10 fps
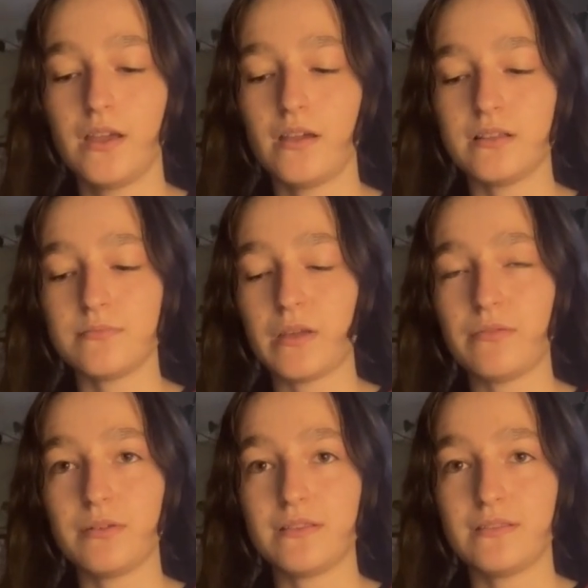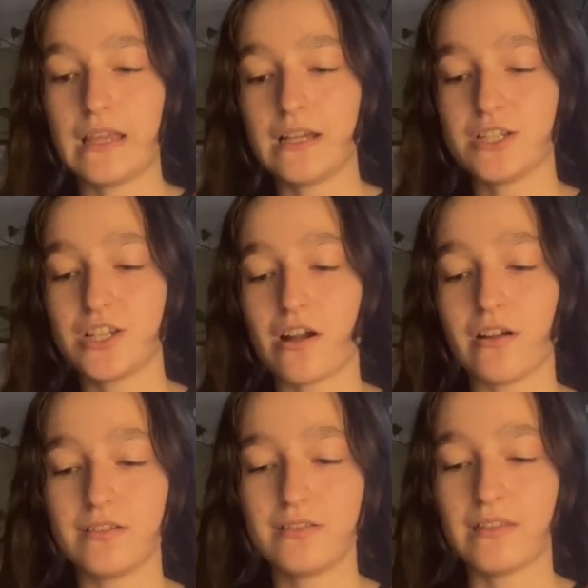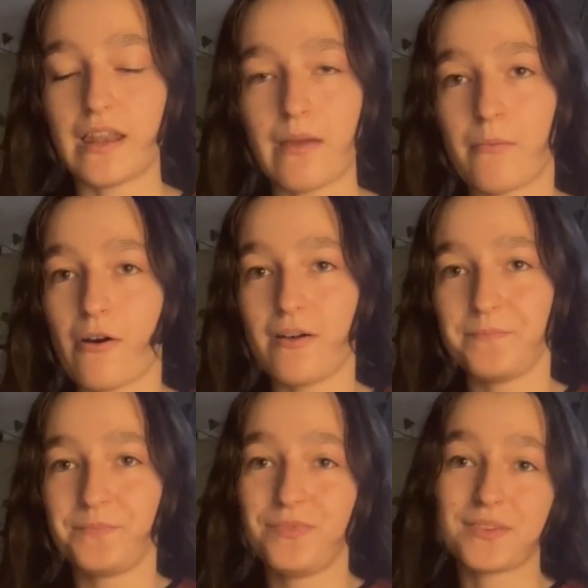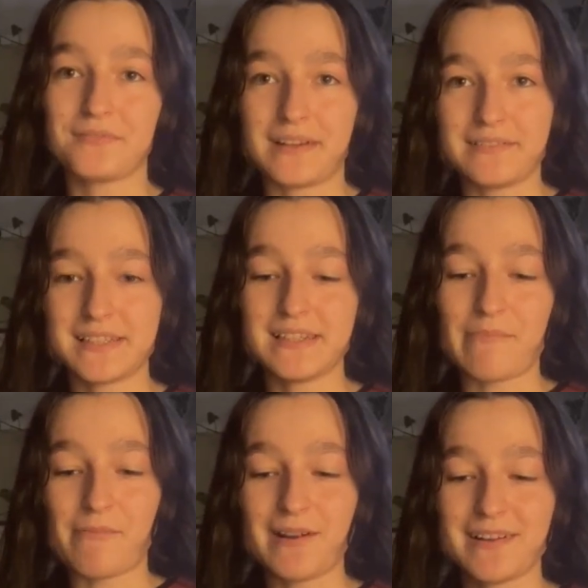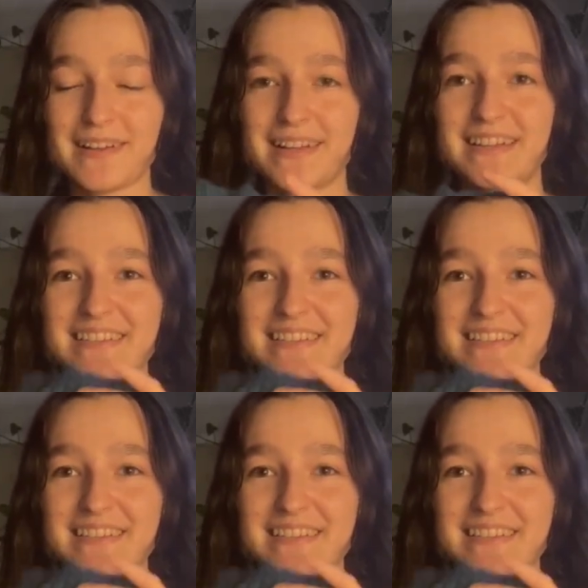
it's made with Danish yarn that I bought when I was in Denmark.